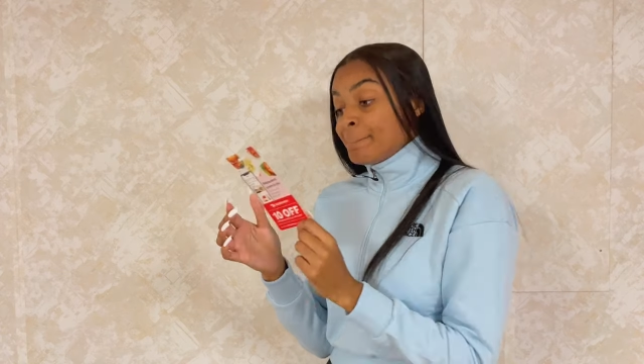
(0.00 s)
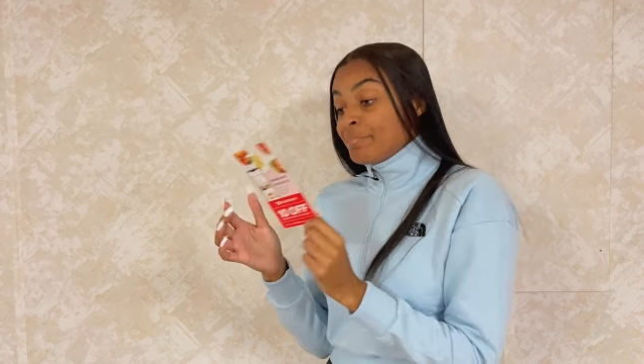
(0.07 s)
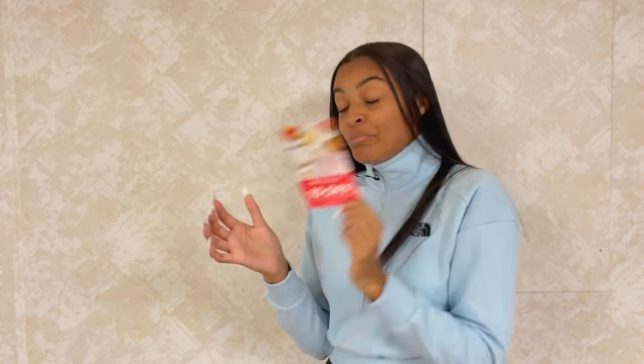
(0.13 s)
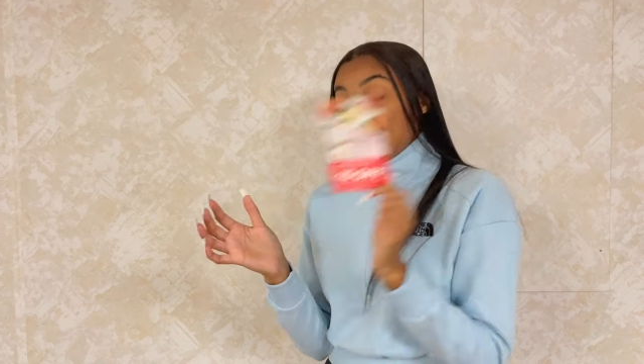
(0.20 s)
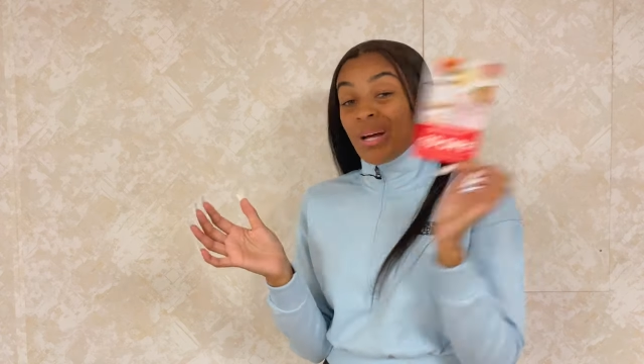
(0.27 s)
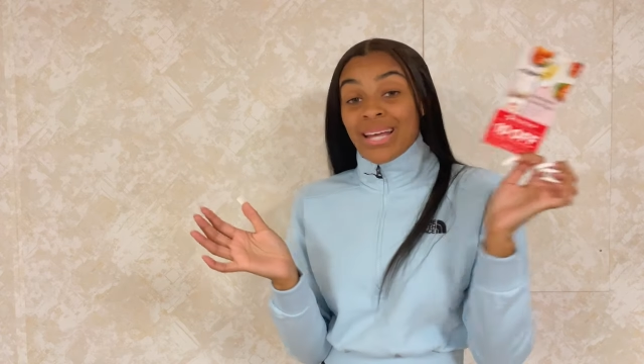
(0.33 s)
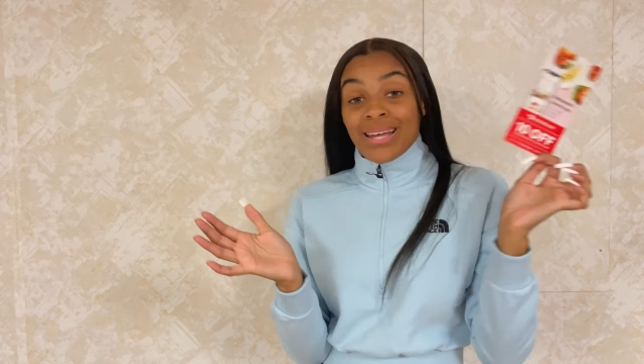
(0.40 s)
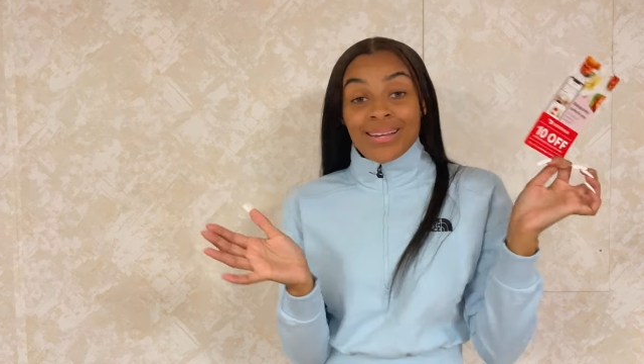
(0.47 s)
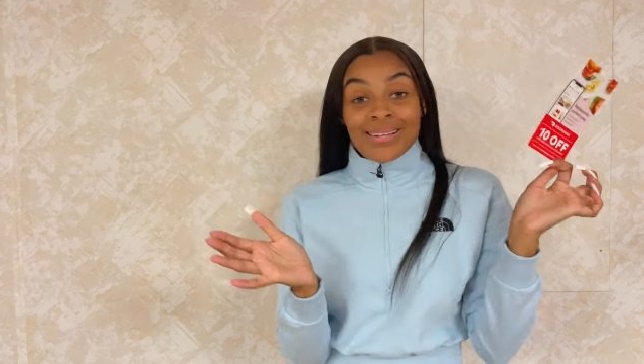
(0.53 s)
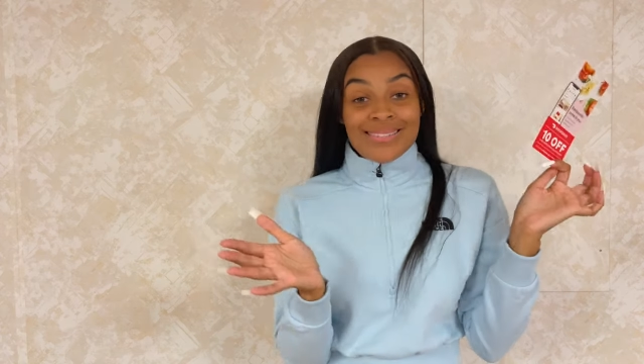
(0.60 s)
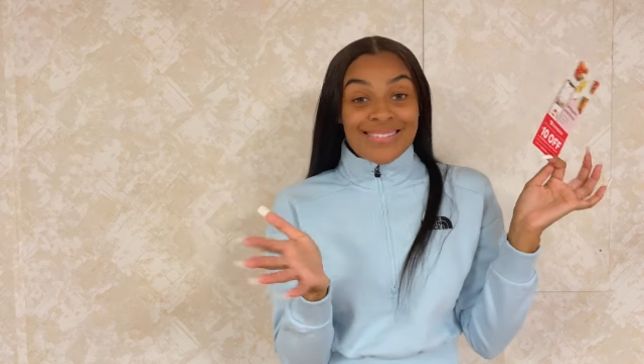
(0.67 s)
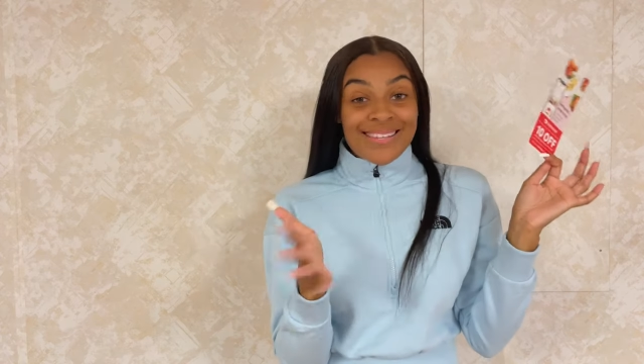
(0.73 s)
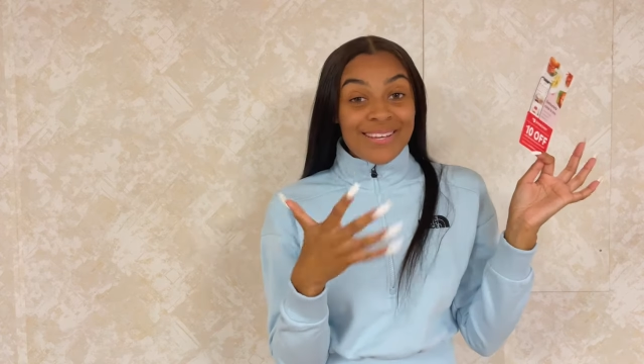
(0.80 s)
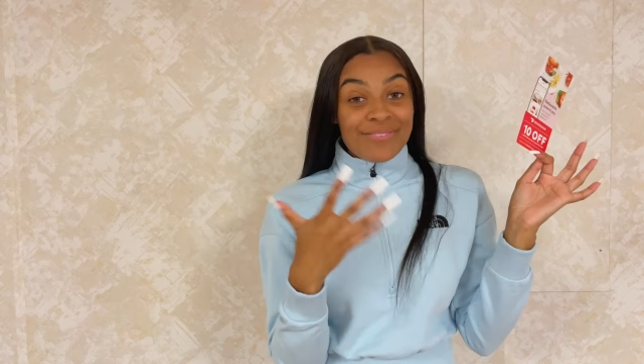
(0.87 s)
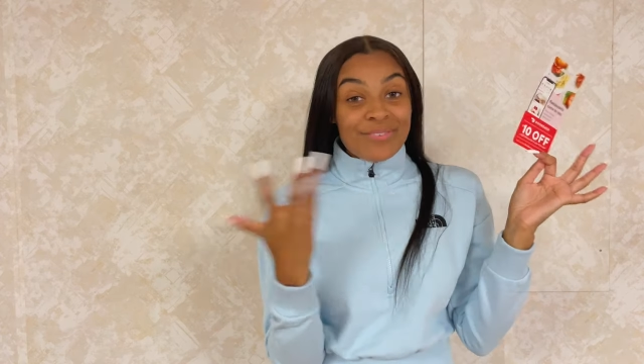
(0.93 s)

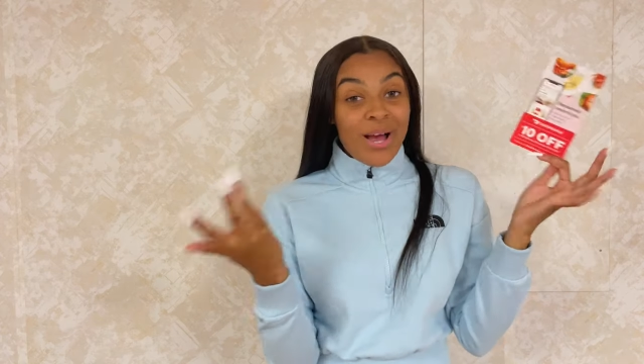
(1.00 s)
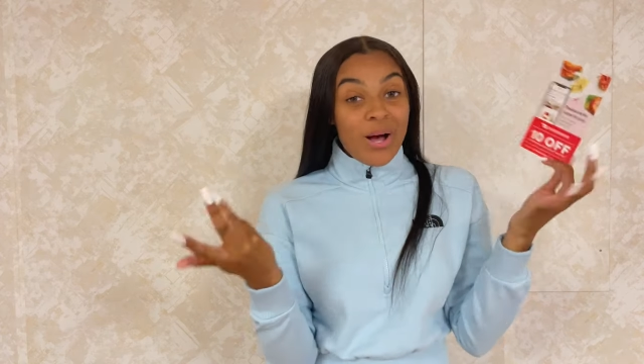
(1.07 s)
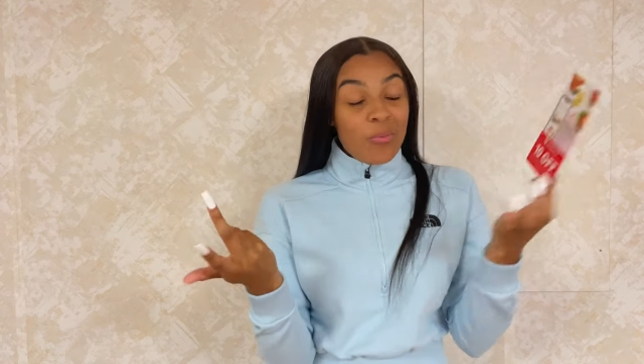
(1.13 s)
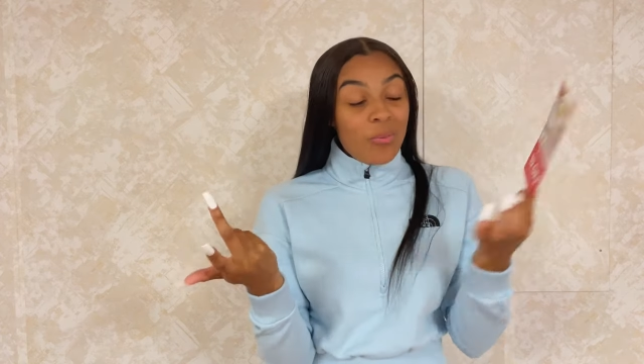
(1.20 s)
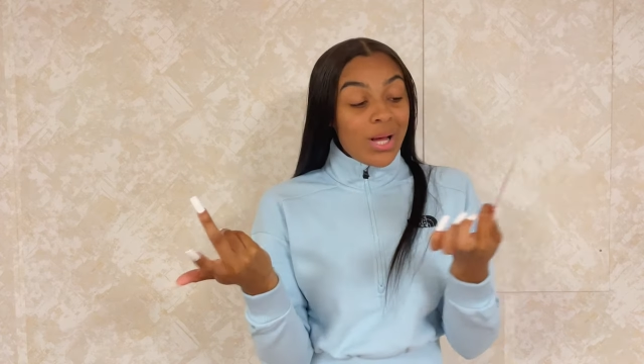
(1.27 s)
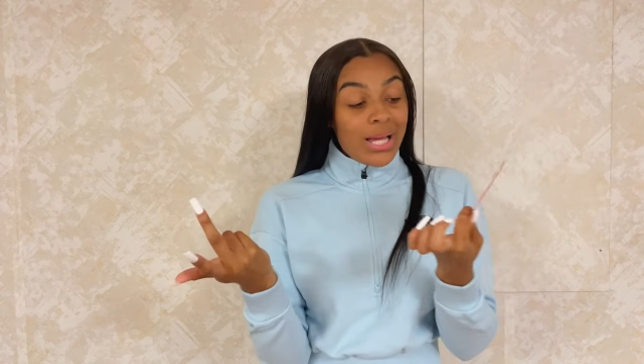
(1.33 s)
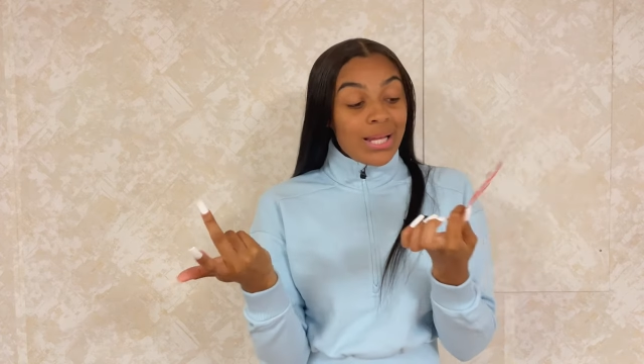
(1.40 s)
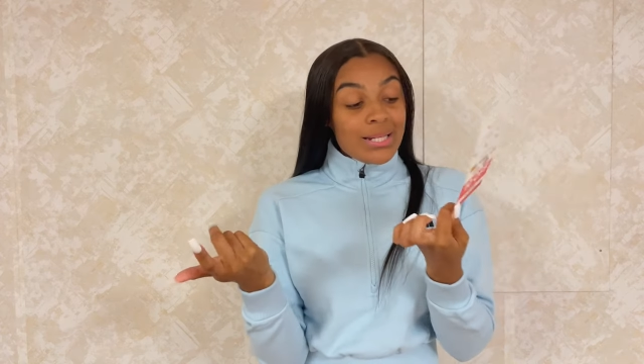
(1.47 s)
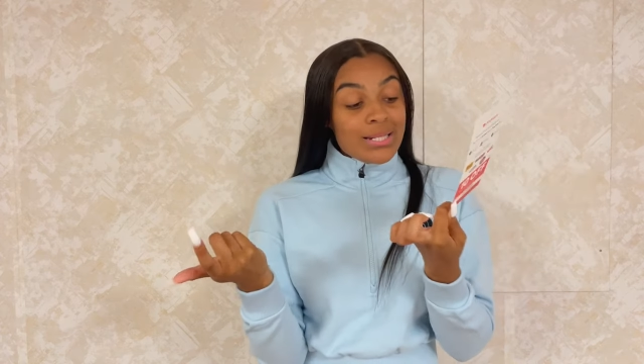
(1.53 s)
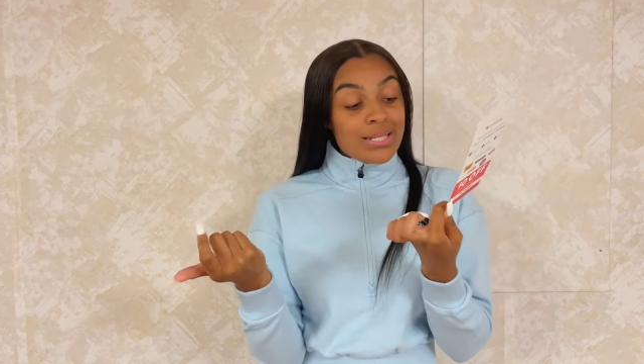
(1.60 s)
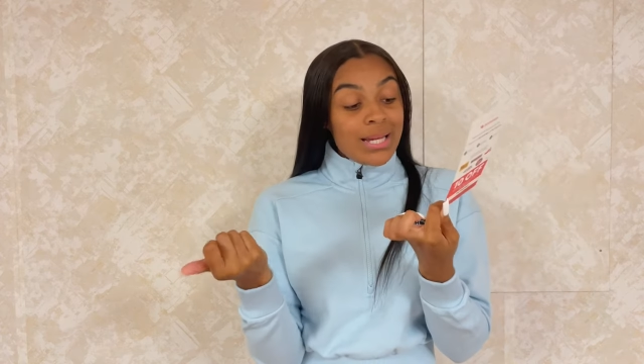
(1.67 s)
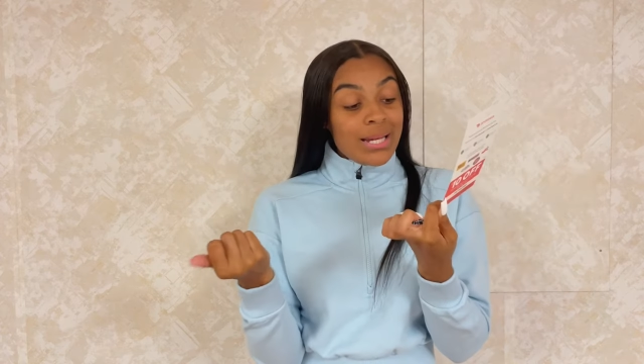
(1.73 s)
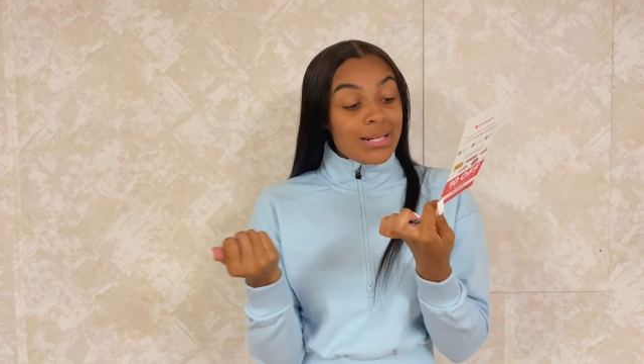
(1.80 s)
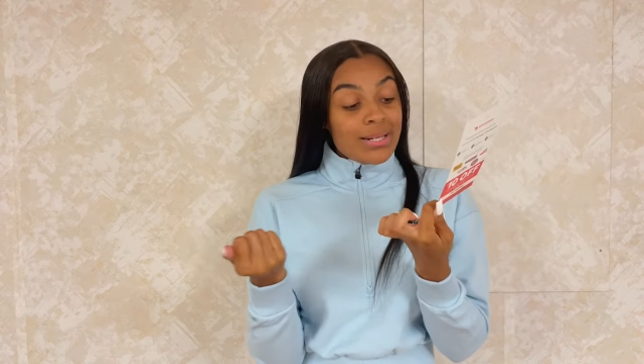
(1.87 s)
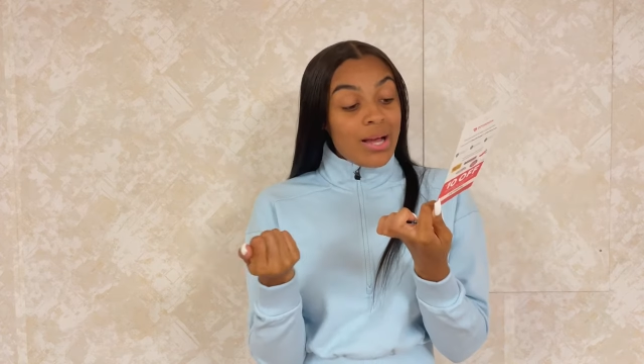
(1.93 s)
But if y'all want
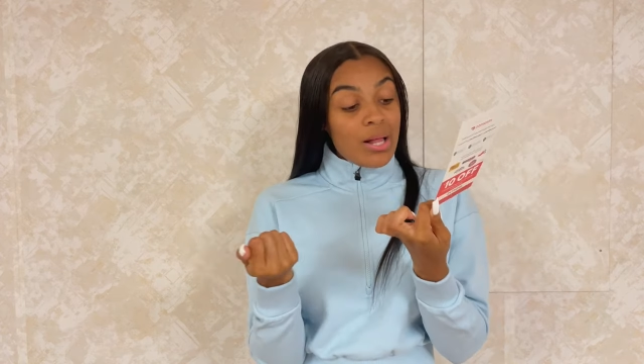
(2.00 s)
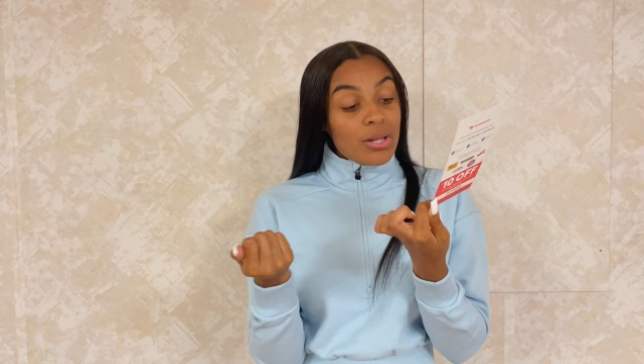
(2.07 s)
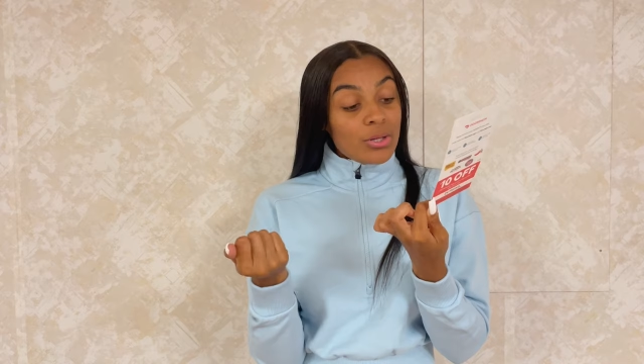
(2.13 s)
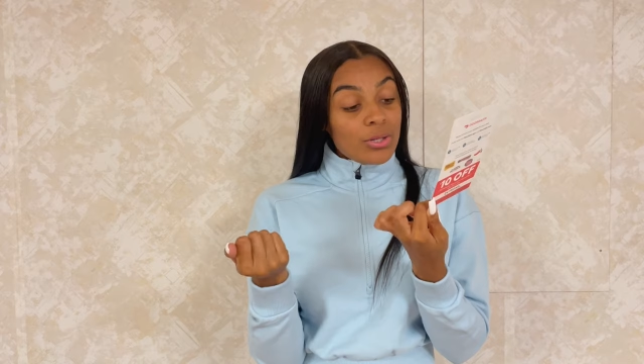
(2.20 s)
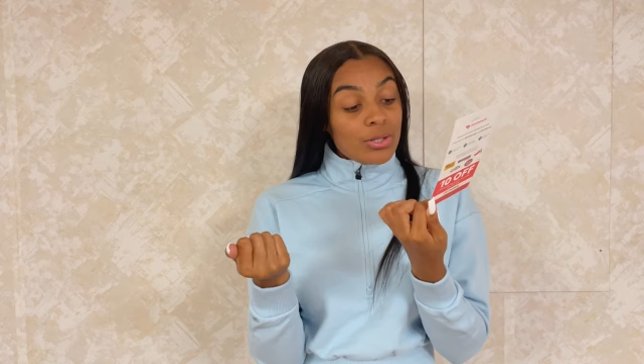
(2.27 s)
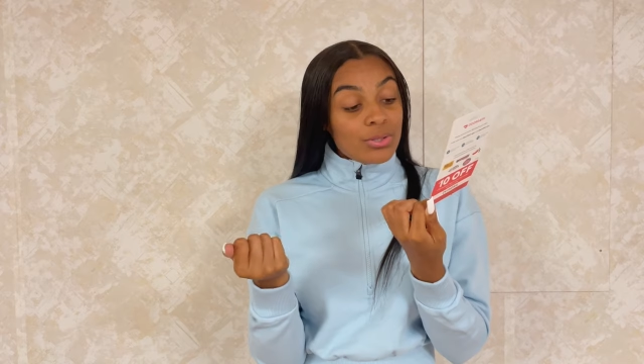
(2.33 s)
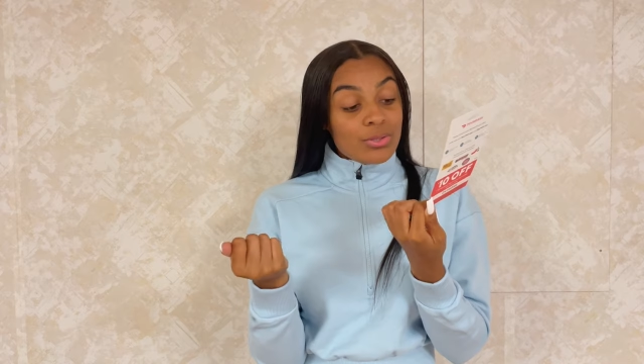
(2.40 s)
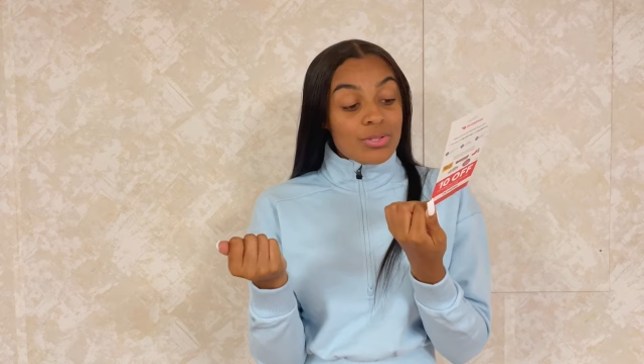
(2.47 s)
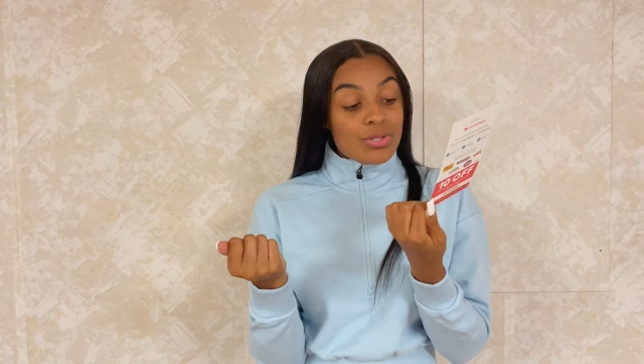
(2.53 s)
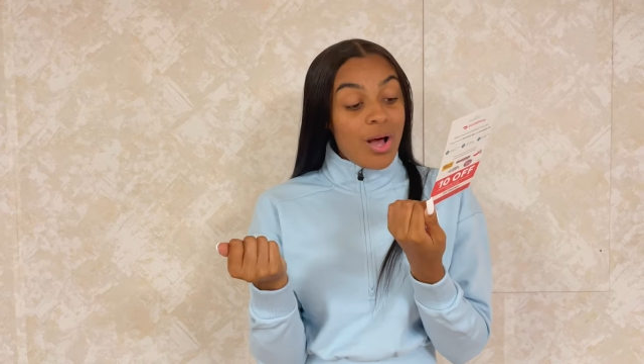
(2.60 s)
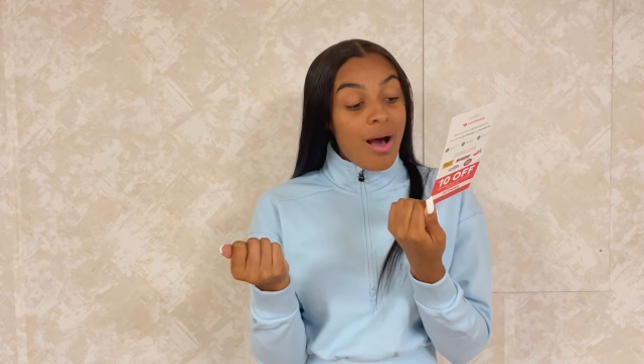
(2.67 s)
$10